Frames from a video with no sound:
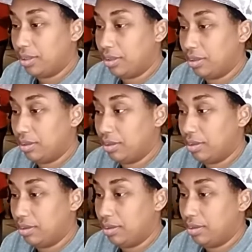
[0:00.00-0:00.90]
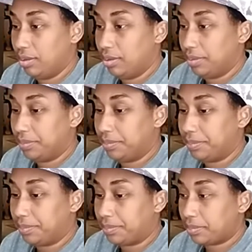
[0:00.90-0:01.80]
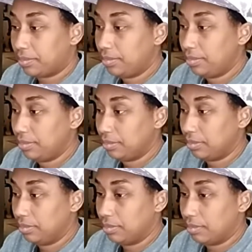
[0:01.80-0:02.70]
No one is speaking in this clip.